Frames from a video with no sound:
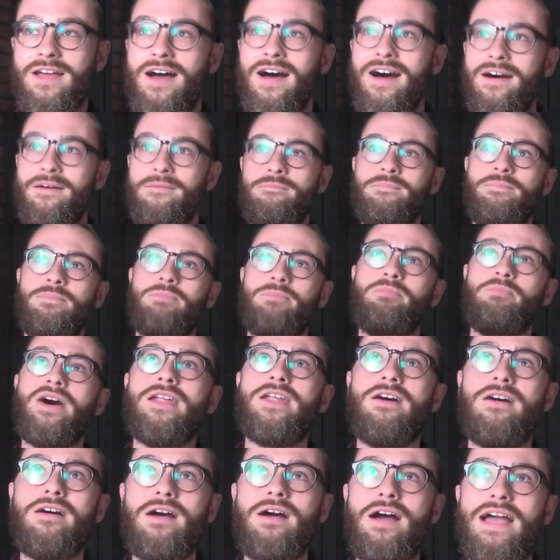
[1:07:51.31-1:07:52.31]
Um,
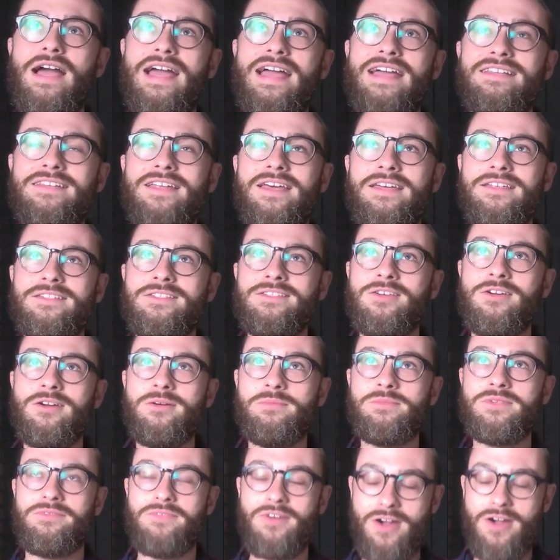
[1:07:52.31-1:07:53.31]
but in in
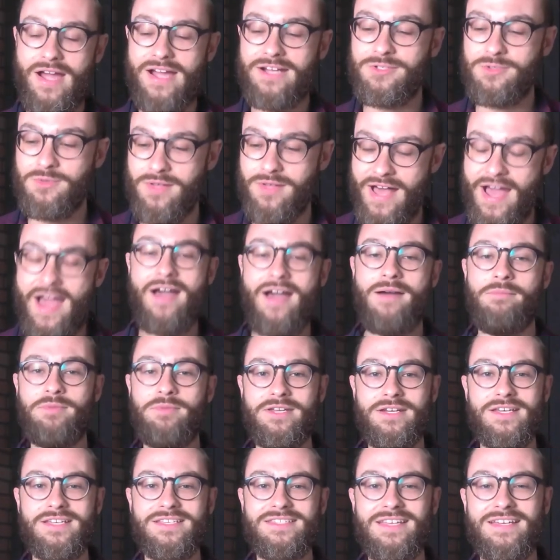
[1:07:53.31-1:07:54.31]
terms of our actual
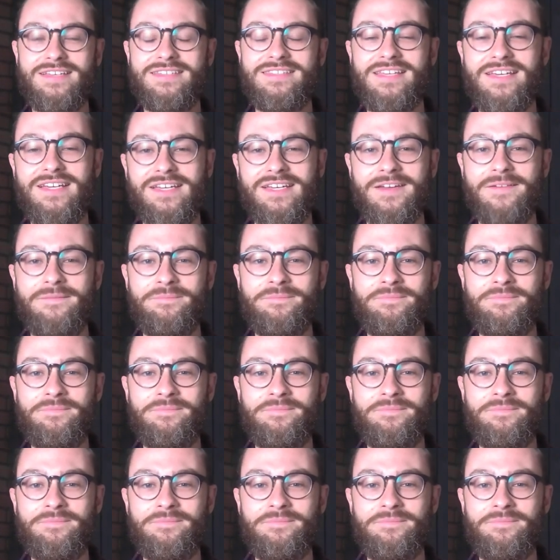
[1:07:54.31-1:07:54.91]
happiness, I think